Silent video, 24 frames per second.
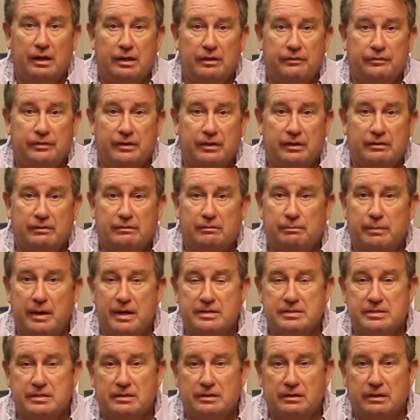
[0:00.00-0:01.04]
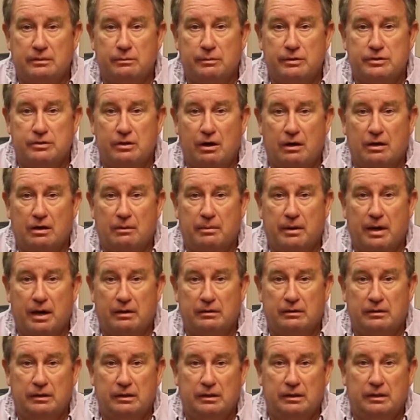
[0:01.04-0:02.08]
Basically, we talk
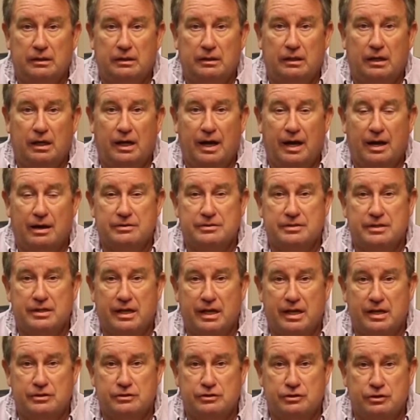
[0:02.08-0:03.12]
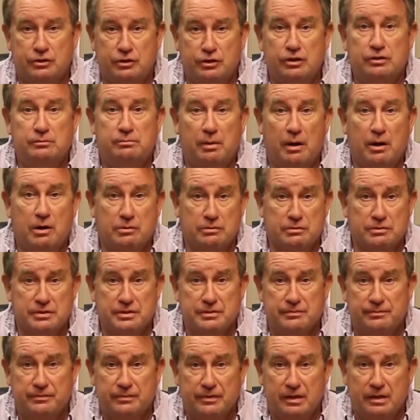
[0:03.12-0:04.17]
about a house that has good
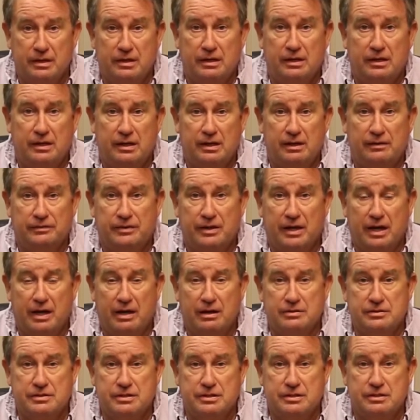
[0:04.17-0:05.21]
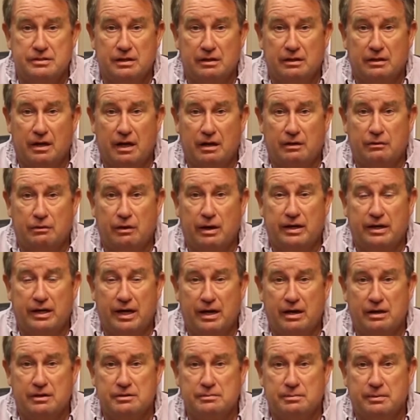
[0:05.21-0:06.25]
bones. If the house is a great
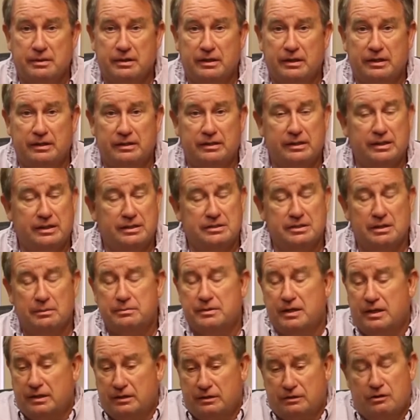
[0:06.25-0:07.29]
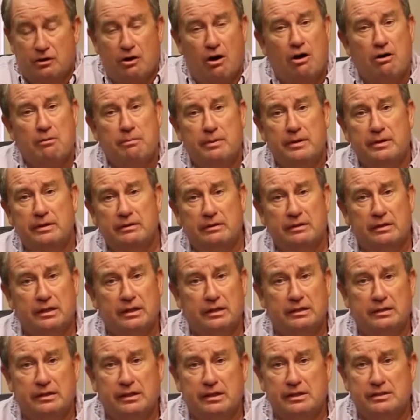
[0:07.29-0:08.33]
house, but it needs updated carpet,
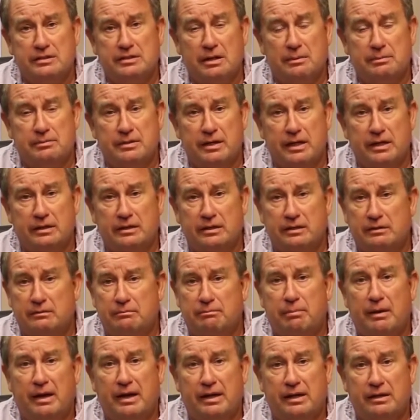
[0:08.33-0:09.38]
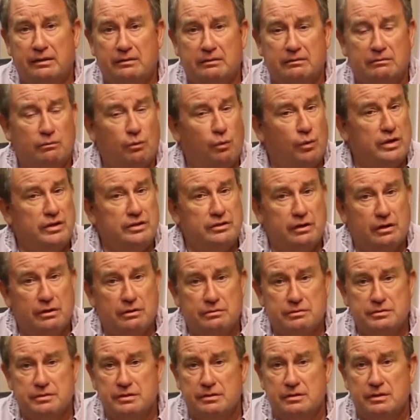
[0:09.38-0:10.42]
it needs updated paint,
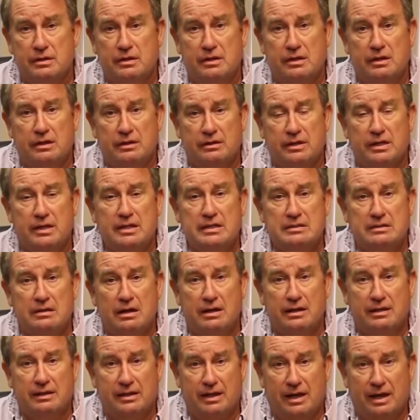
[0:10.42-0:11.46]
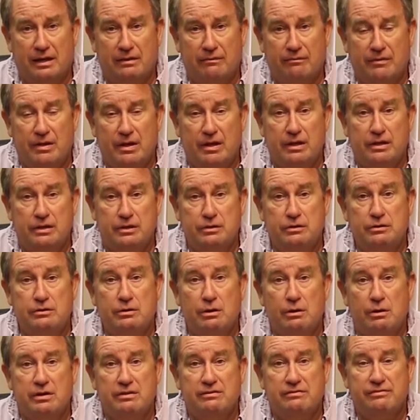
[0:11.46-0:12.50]
windows, things like that, you
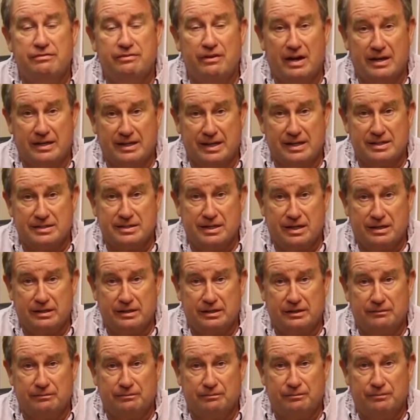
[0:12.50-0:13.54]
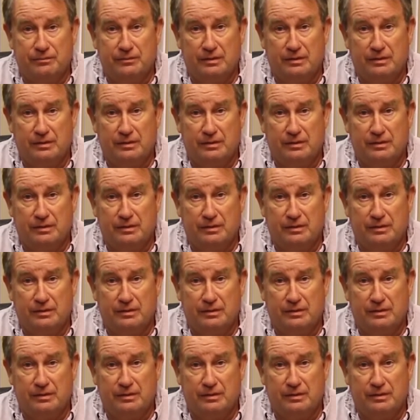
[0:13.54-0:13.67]
can go ahead and finance that in.